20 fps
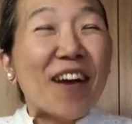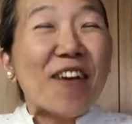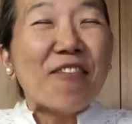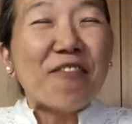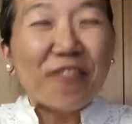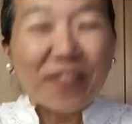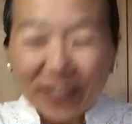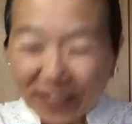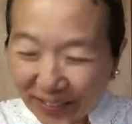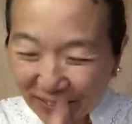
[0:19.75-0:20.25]

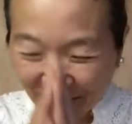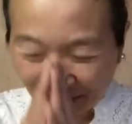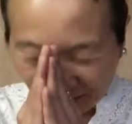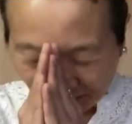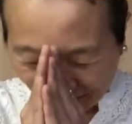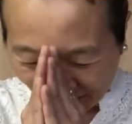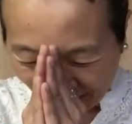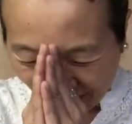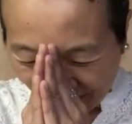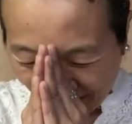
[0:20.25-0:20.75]
First of
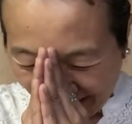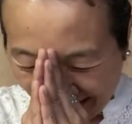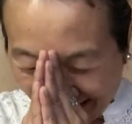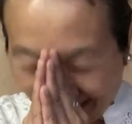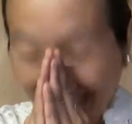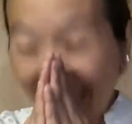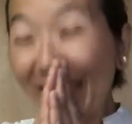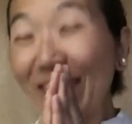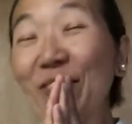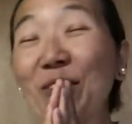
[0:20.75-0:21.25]
all, I'd
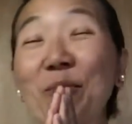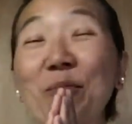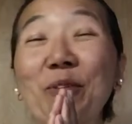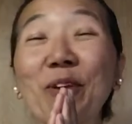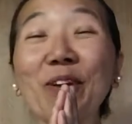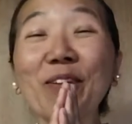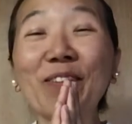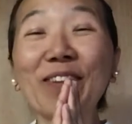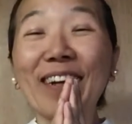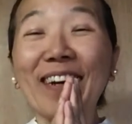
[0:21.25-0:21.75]
like to
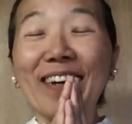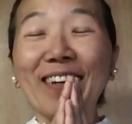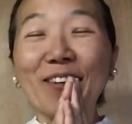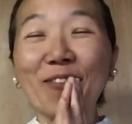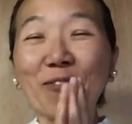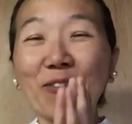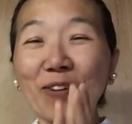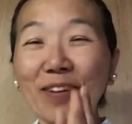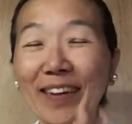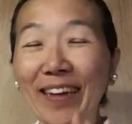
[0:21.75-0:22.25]
apologize
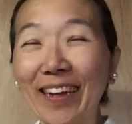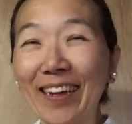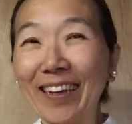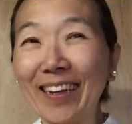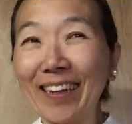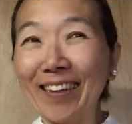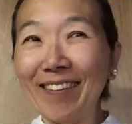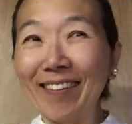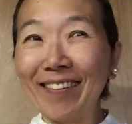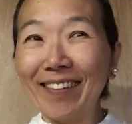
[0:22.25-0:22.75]
for
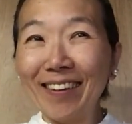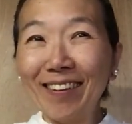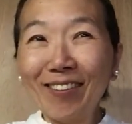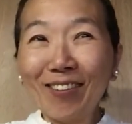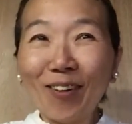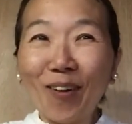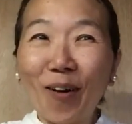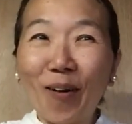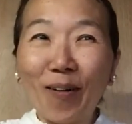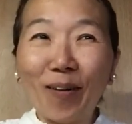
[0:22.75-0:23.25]
taking this
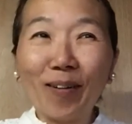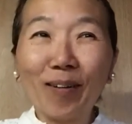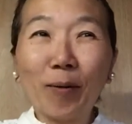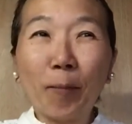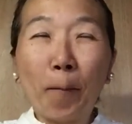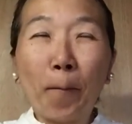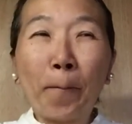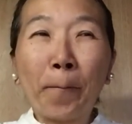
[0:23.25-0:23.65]
long